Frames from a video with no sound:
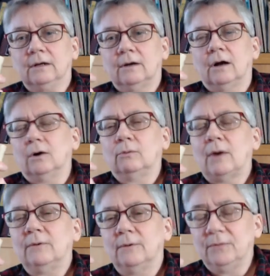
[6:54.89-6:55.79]
or
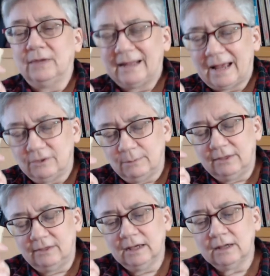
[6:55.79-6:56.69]
rather it had to be
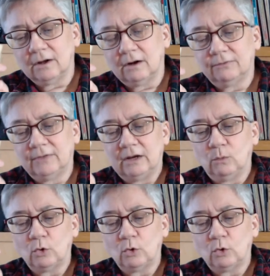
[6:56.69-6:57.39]
thick enough that it would